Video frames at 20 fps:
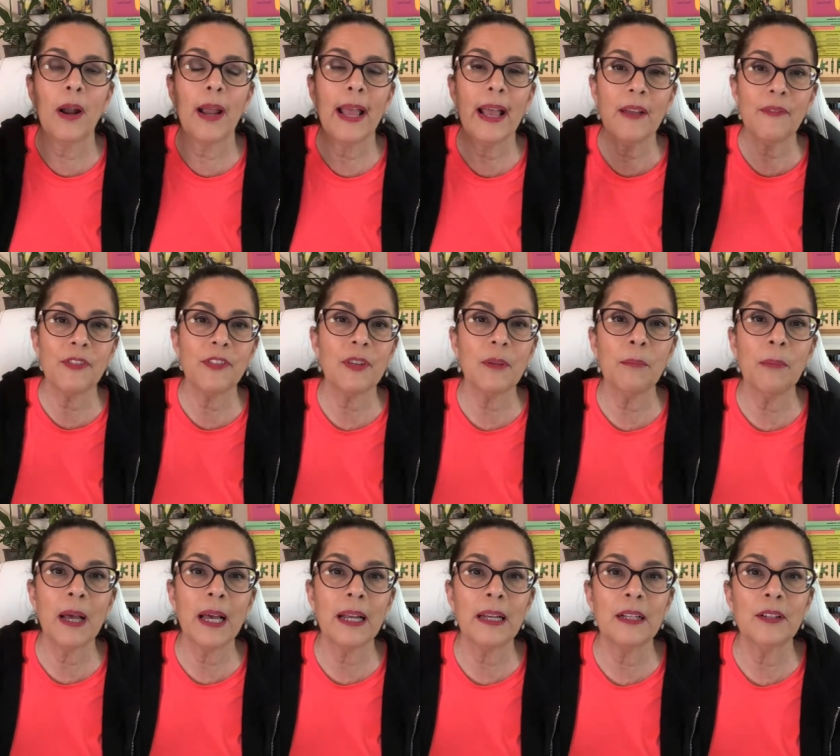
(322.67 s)
have
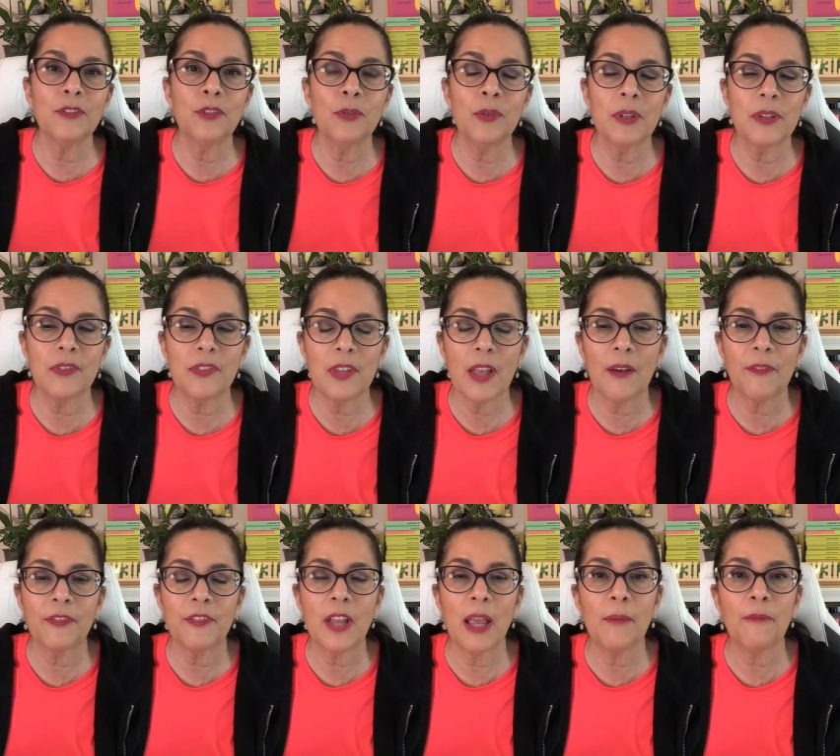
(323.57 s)
somebody do the
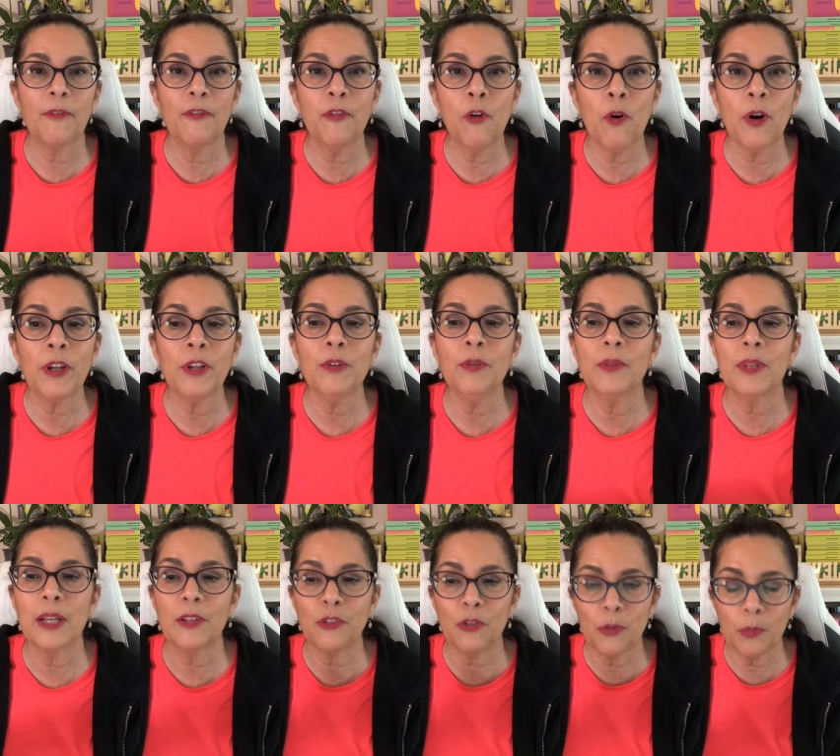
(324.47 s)
self tape for you
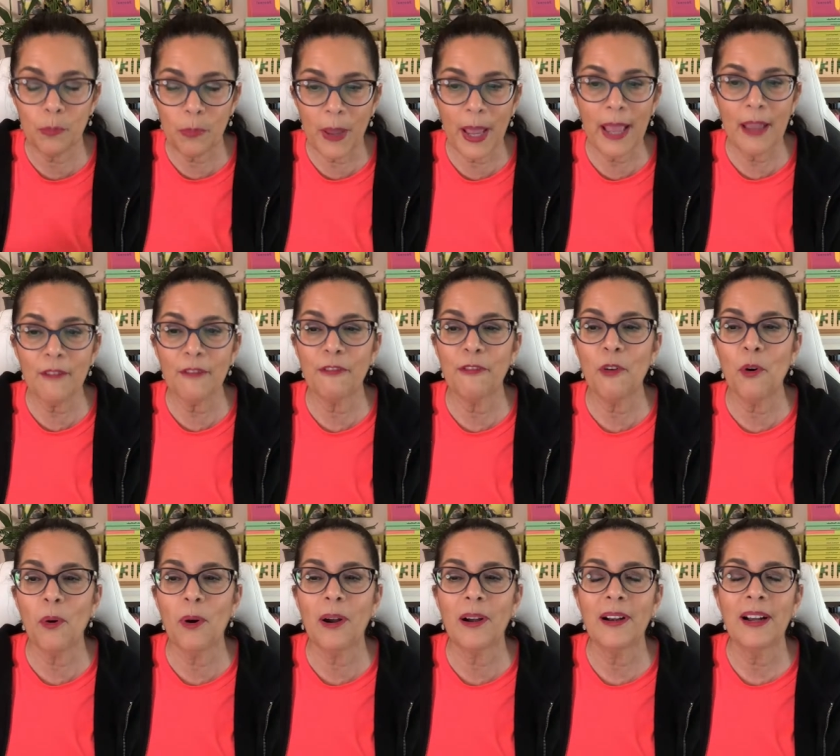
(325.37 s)
that you pay
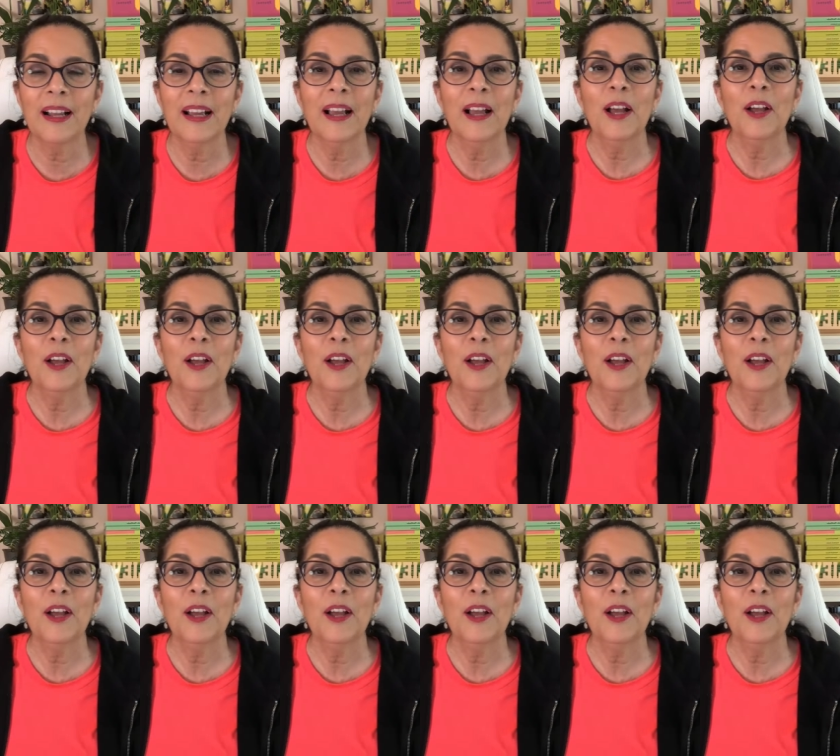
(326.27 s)
for.